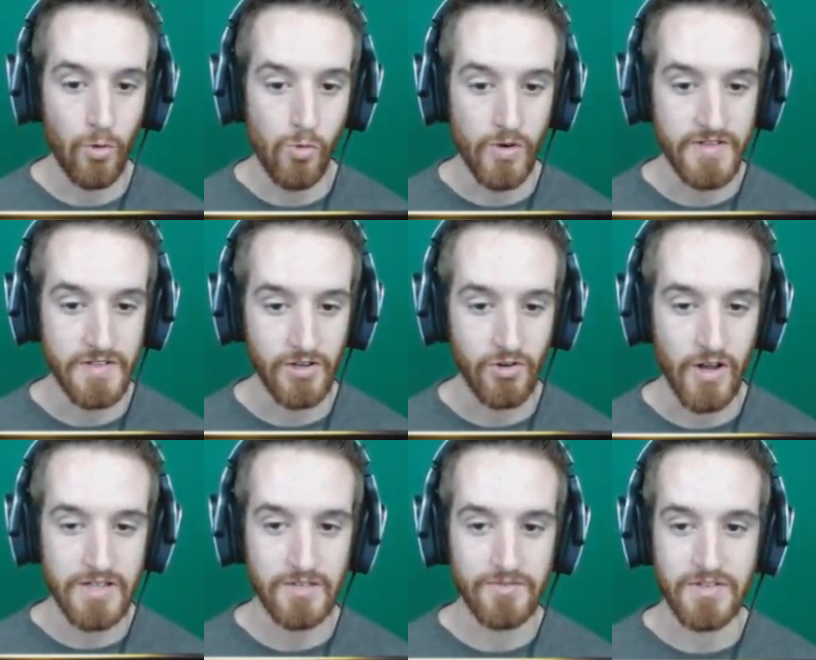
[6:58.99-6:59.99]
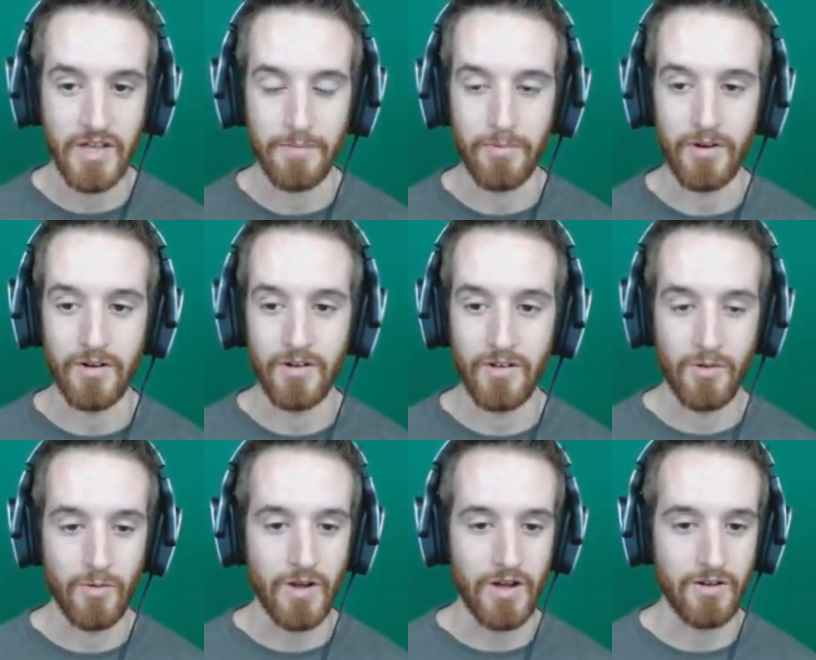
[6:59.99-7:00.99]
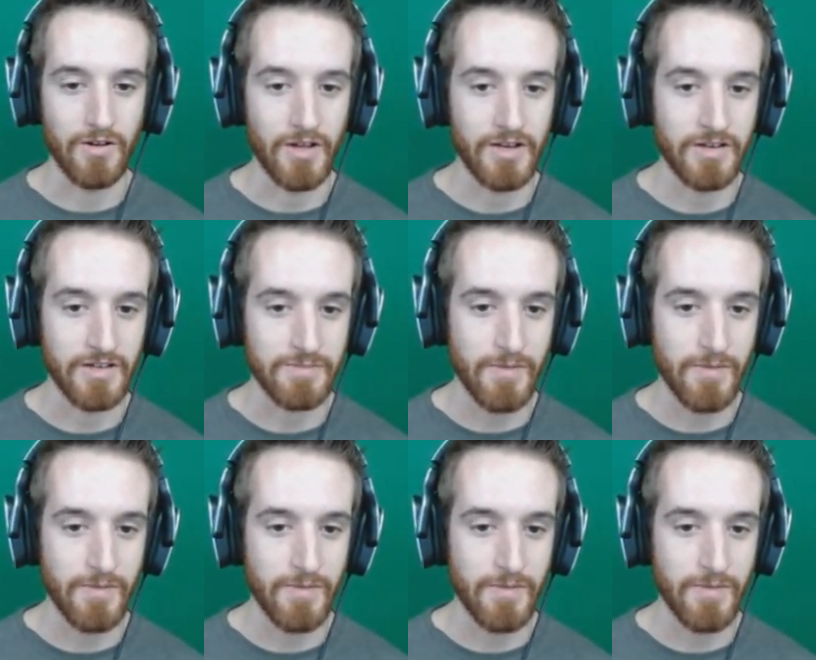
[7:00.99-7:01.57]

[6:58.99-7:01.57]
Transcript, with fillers: Oh, he's an aggressive sniper. Wow, I didn't